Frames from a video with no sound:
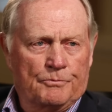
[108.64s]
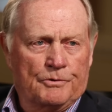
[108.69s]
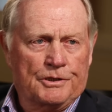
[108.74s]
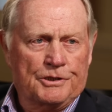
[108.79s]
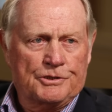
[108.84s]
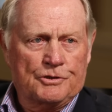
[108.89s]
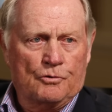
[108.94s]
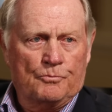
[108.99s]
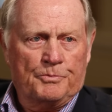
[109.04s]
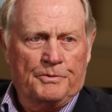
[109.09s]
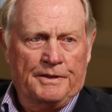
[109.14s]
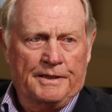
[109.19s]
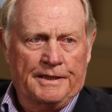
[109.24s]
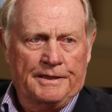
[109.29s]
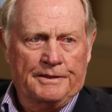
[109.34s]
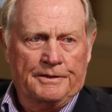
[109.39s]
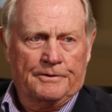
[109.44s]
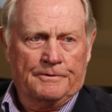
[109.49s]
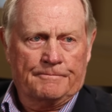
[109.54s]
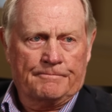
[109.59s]
the British Open
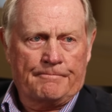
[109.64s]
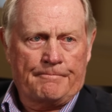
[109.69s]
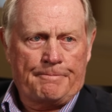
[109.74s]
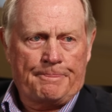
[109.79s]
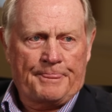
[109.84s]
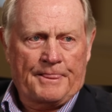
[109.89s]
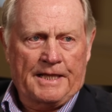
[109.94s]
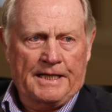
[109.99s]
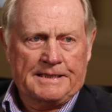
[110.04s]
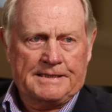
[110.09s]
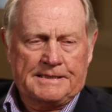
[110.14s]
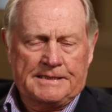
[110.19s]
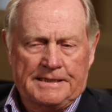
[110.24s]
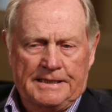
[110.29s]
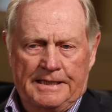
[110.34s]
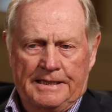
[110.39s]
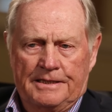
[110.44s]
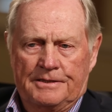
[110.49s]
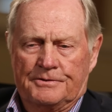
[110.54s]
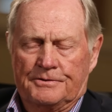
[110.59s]
that year at
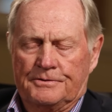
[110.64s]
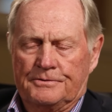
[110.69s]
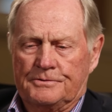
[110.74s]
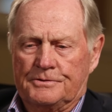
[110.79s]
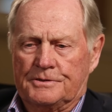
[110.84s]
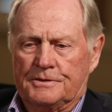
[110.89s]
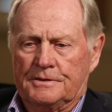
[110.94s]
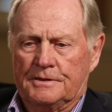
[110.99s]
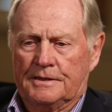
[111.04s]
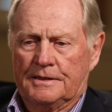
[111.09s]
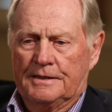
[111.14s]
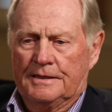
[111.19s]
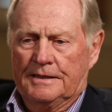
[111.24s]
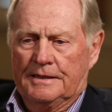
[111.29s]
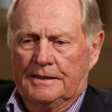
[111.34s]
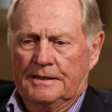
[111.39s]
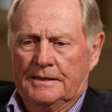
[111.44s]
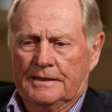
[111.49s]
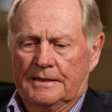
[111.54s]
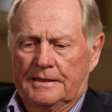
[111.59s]
St. Andrews, and
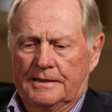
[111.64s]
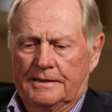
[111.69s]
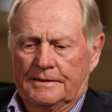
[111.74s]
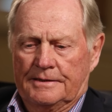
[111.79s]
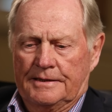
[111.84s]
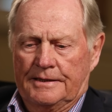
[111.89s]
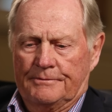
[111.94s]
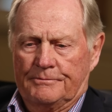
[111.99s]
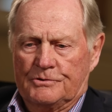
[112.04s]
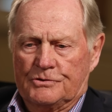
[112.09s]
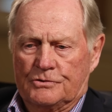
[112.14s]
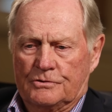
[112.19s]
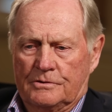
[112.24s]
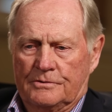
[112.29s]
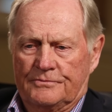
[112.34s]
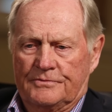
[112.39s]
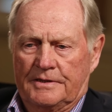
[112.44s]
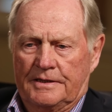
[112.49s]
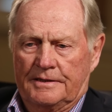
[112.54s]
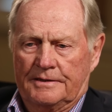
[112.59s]
that was
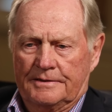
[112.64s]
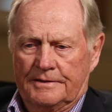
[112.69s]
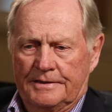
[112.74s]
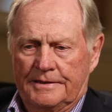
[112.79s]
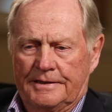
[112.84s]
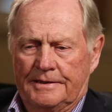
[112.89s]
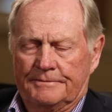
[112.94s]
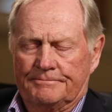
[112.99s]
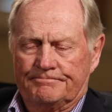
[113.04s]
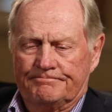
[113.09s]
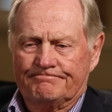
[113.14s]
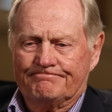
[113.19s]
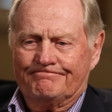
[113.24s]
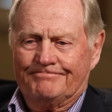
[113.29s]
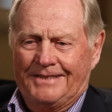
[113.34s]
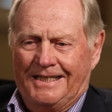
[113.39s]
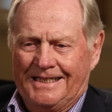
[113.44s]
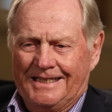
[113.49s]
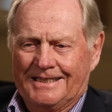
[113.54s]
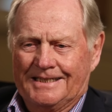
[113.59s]
sort of saying,
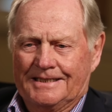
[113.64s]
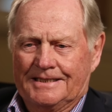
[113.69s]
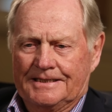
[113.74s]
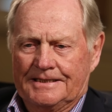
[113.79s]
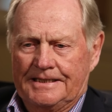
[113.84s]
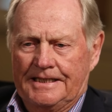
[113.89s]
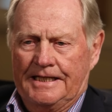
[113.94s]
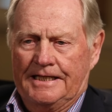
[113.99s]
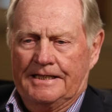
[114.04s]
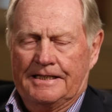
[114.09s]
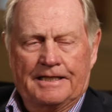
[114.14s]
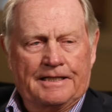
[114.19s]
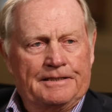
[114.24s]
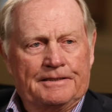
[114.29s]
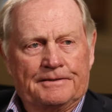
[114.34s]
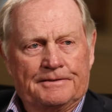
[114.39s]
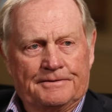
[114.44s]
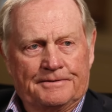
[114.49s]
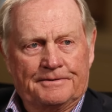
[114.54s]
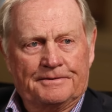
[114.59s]
Dad,
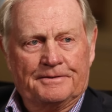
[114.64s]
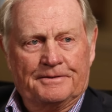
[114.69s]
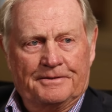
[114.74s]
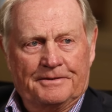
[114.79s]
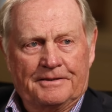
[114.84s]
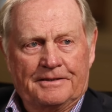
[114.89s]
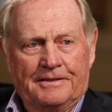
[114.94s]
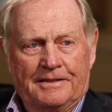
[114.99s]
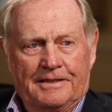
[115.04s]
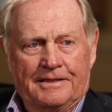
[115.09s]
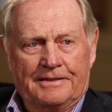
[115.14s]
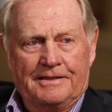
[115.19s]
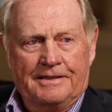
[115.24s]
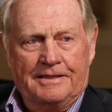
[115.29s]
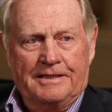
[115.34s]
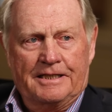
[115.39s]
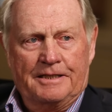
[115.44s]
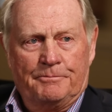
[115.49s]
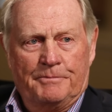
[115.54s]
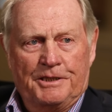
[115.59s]
I
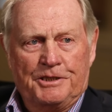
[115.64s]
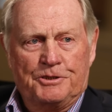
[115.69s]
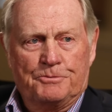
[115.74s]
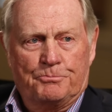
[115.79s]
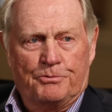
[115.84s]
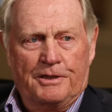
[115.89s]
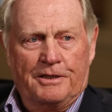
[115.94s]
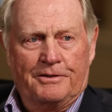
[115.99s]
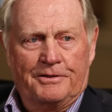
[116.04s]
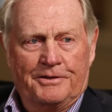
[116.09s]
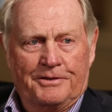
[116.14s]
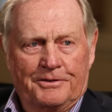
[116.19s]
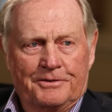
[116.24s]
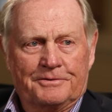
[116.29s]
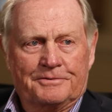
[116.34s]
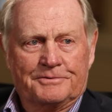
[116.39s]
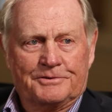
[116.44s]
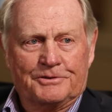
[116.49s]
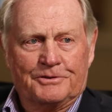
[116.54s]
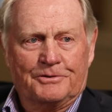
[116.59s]
think I made you proud
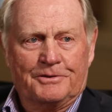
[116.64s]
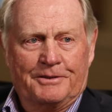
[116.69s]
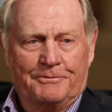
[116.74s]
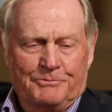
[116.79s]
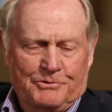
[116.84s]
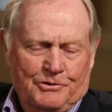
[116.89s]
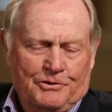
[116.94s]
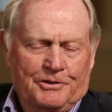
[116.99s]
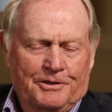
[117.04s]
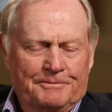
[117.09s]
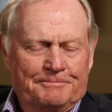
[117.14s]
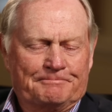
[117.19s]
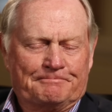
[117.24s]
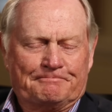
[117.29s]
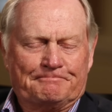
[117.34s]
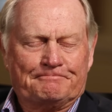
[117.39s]
here. So that was good.